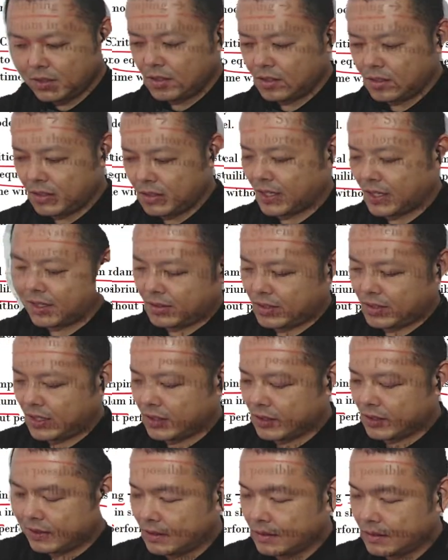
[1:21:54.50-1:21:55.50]
Yeah.
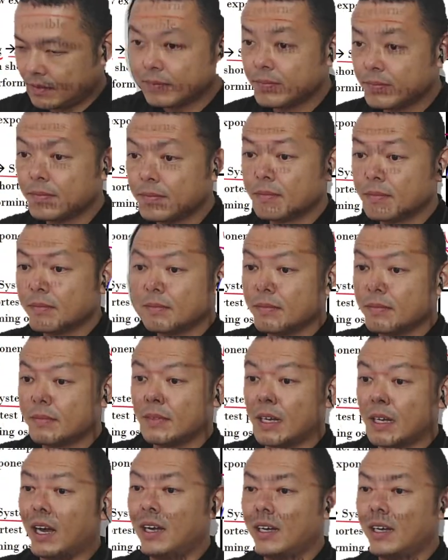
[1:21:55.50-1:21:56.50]

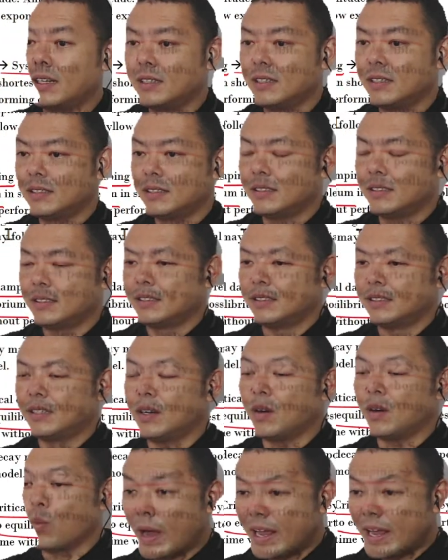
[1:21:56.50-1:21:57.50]
Huh?
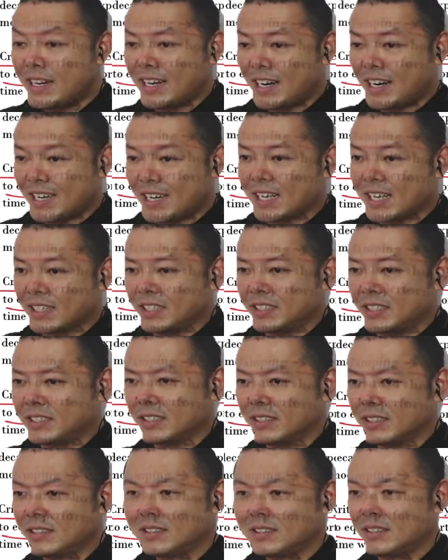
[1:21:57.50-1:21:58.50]
When did I start
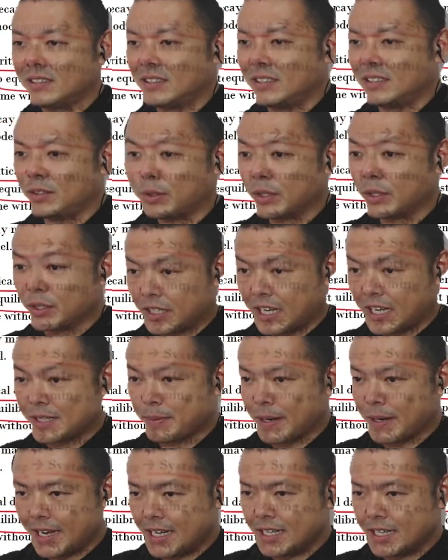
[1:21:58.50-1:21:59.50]
teaching? You want to guess
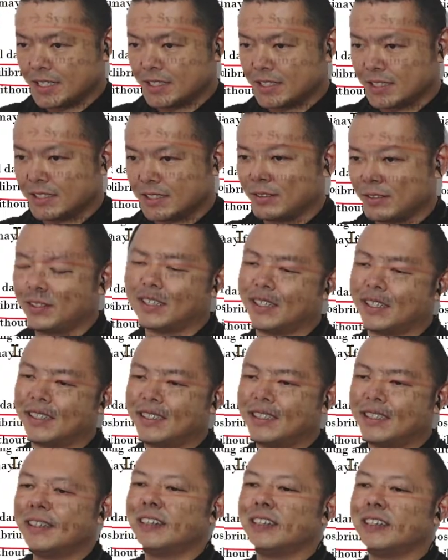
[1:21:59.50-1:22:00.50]
my age? Is it? No lah.
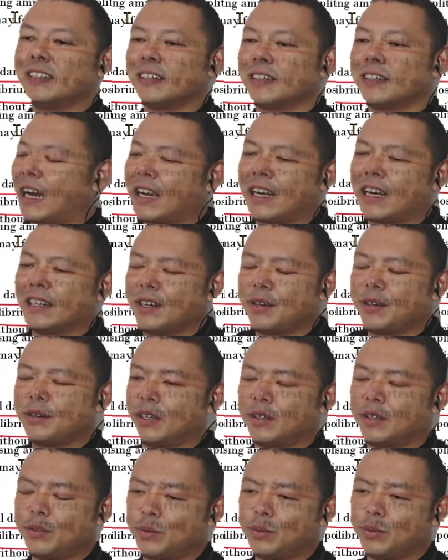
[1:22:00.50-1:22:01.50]
I can tell you,
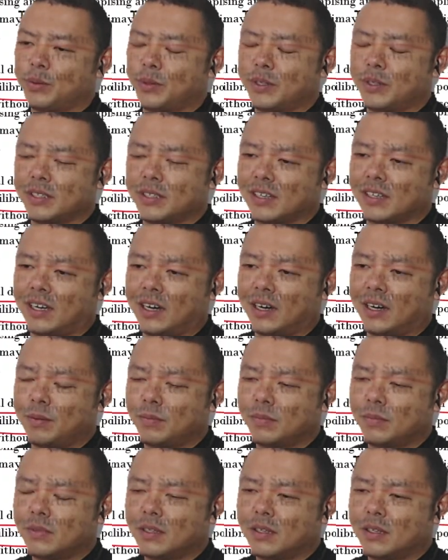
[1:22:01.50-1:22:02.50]
no worries.
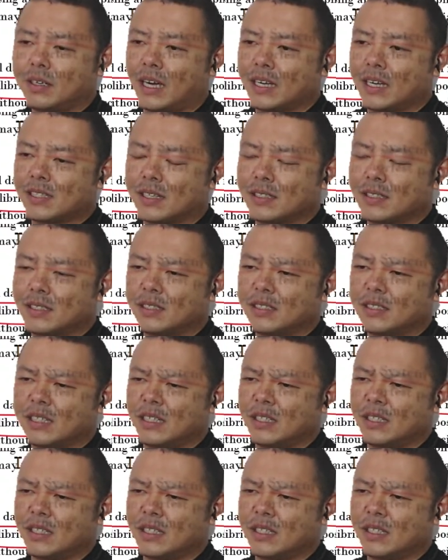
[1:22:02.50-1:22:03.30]
I started in